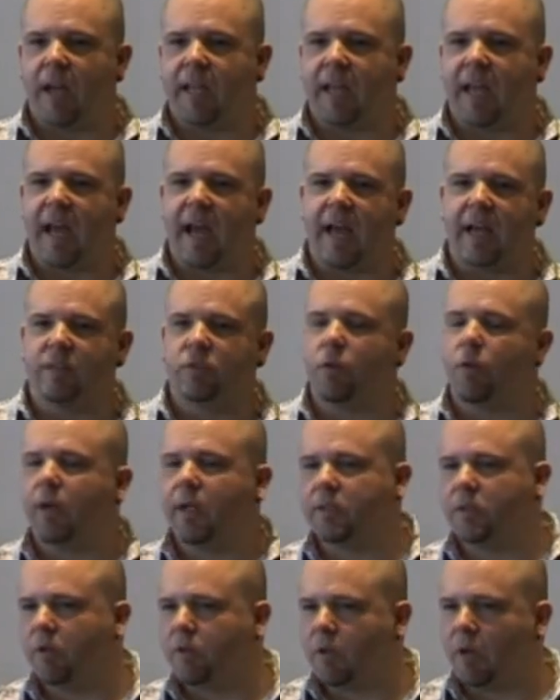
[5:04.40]
I can't, or
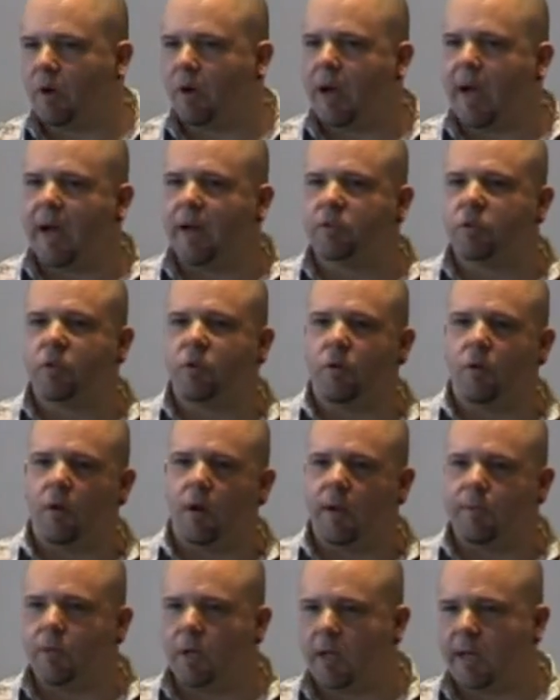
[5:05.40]
I don't know how to,
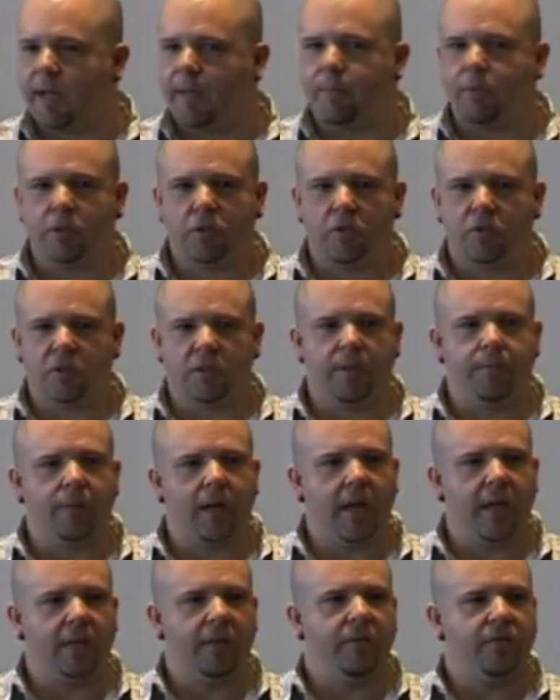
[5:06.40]
or I'm not able to,
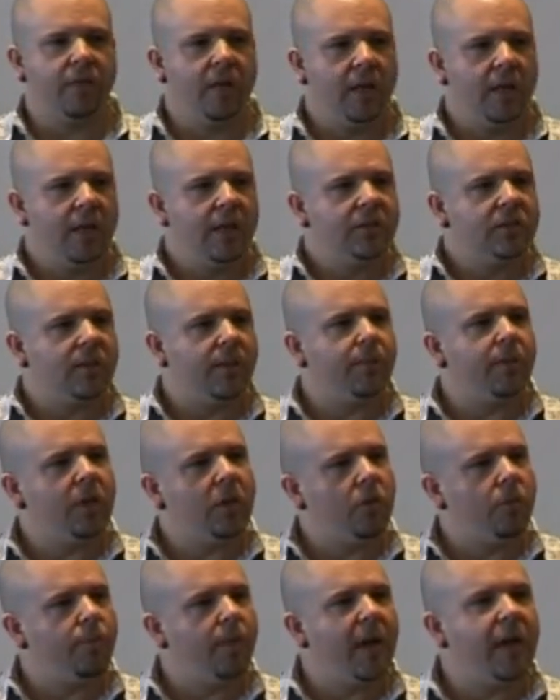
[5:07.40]
something
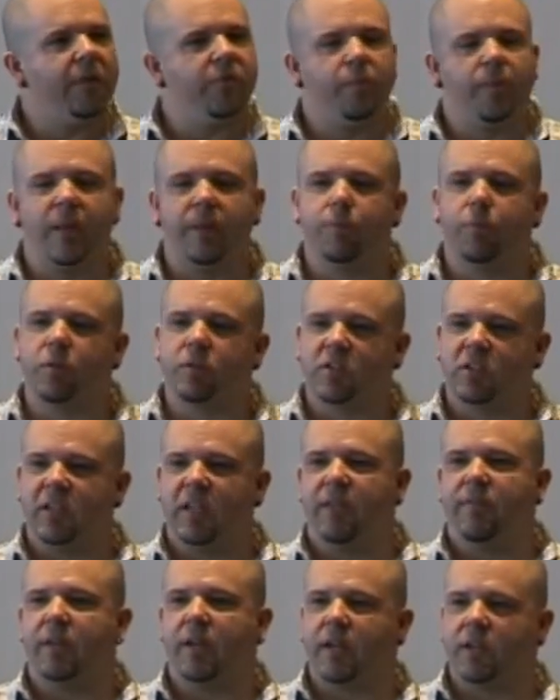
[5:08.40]
you may have been
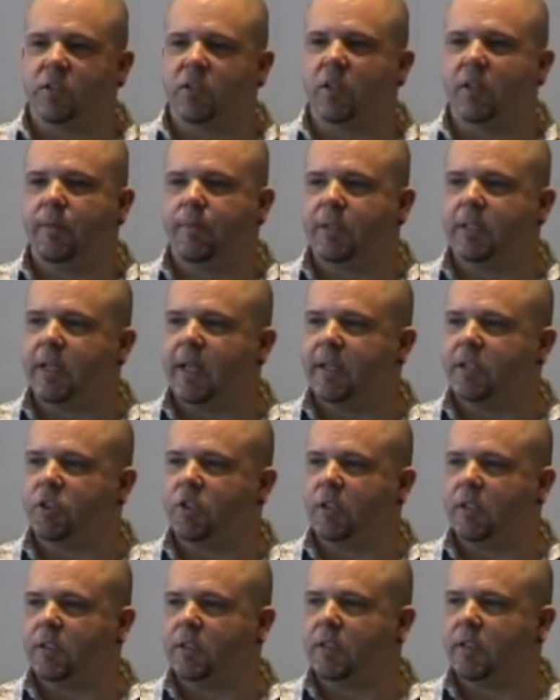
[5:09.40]
perceiving as a
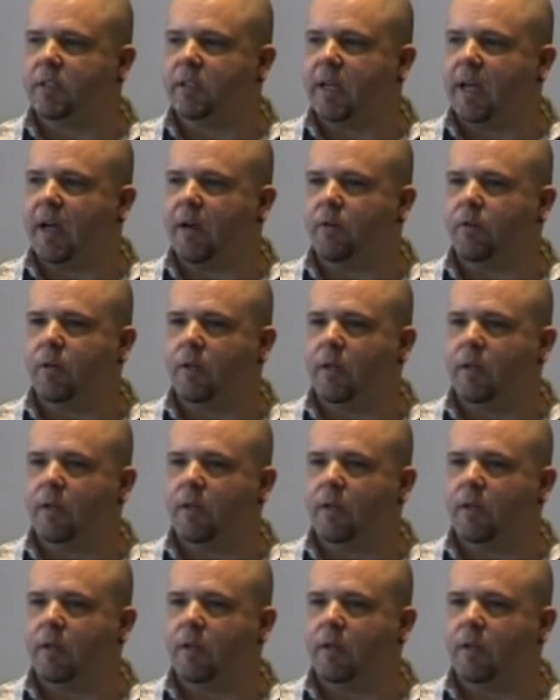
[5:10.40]
limitation until now.